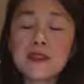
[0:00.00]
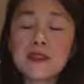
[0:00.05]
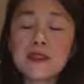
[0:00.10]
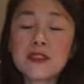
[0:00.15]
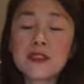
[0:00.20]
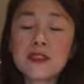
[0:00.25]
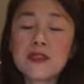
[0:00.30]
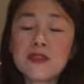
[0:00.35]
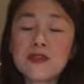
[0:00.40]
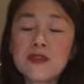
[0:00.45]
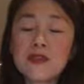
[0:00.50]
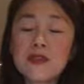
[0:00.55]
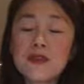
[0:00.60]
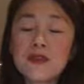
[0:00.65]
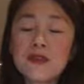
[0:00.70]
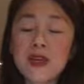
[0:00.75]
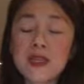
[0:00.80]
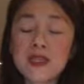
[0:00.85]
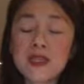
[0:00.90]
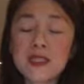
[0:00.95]
just really
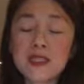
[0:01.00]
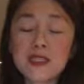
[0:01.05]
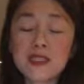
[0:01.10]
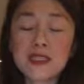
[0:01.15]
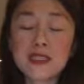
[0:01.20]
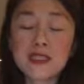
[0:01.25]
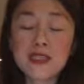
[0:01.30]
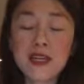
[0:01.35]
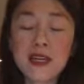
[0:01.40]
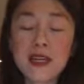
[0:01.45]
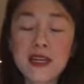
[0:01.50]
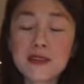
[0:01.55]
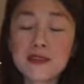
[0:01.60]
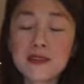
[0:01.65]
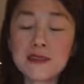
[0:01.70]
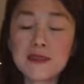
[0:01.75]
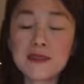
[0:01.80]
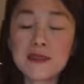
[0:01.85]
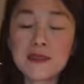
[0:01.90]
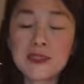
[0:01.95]
rest into that
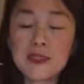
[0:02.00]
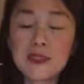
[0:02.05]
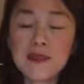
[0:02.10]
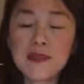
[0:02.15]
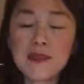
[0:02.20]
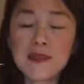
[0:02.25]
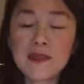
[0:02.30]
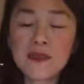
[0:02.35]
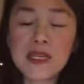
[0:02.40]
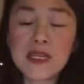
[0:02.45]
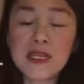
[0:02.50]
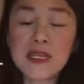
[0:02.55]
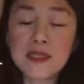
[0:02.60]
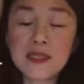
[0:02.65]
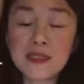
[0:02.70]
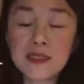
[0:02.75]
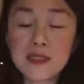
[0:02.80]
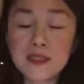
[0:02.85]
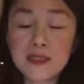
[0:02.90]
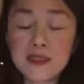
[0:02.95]
and
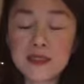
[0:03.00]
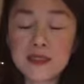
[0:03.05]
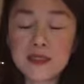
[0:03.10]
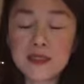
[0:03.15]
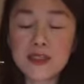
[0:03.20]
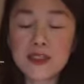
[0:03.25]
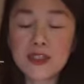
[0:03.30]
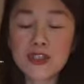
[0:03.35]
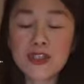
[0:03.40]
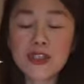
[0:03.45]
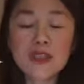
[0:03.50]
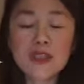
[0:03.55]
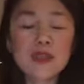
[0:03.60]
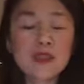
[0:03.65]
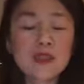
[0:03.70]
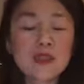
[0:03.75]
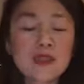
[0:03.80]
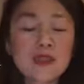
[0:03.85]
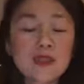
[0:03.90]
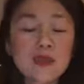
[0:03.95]
release
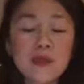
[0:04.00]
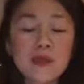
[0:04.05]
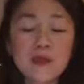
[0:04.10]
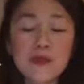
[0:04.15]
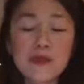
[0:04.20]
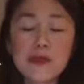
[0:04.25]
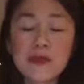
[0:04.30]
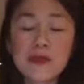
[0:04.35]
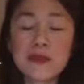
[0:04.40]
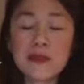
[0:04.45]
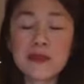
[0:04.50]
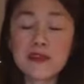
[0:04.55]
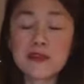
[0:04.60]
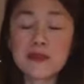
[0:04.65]
just a little bit more.